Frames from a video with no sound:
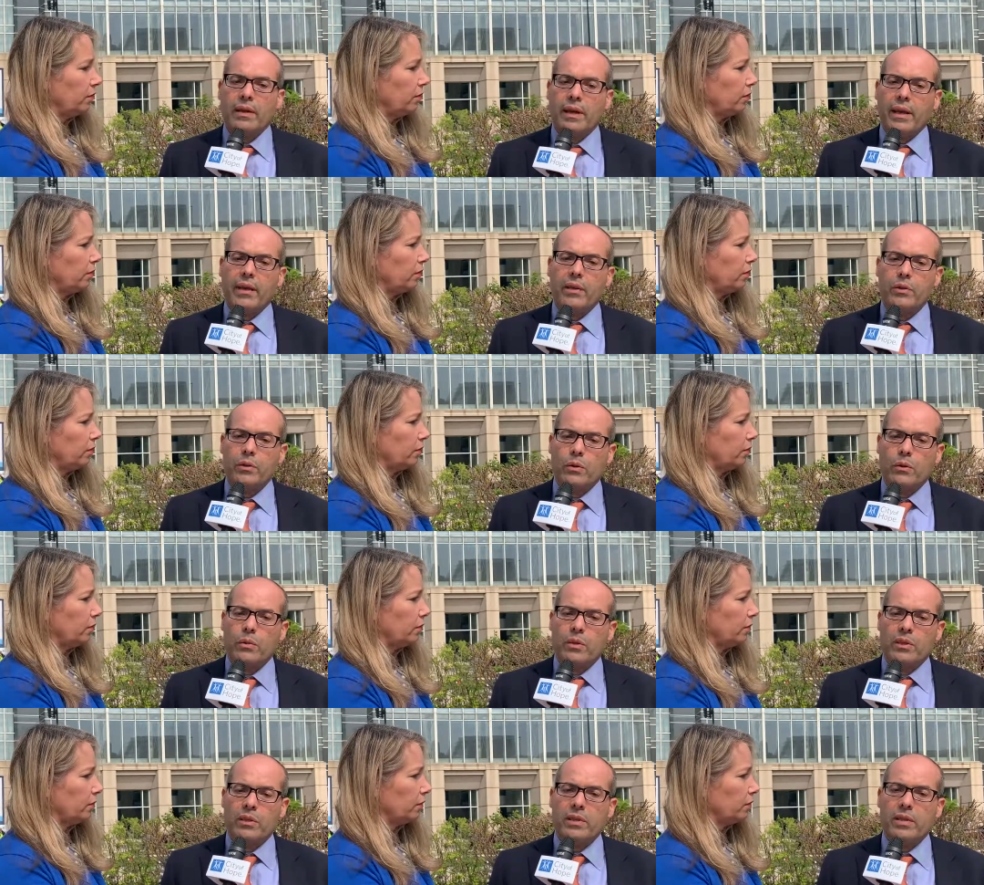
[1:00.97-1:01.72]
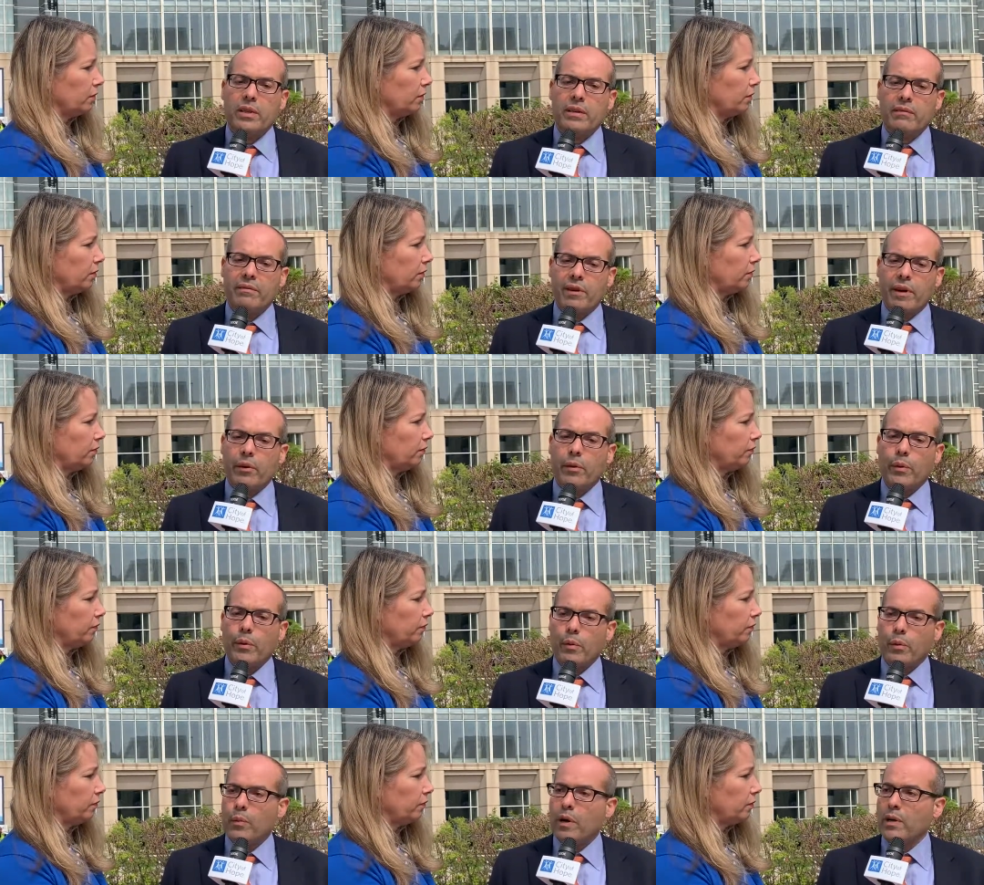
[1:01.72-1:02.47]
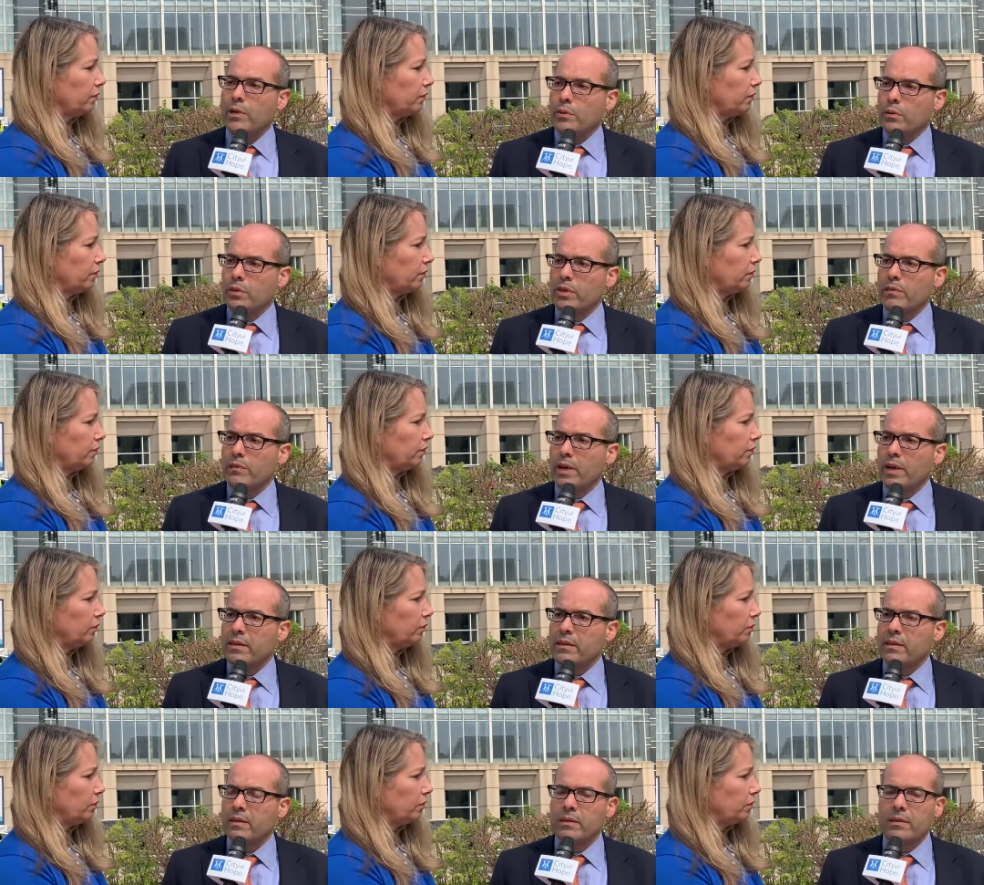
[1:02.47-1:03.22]
Speaker 1: cancer. We're seeing very robust
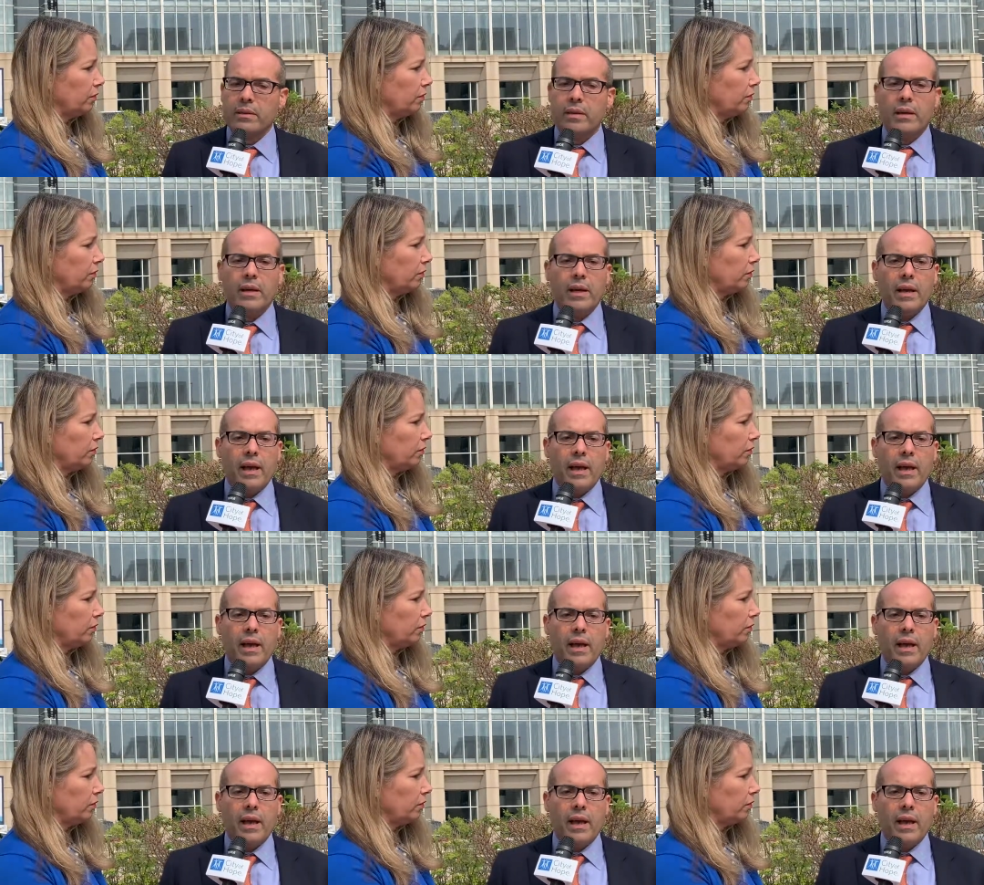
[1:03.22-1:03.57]
responses.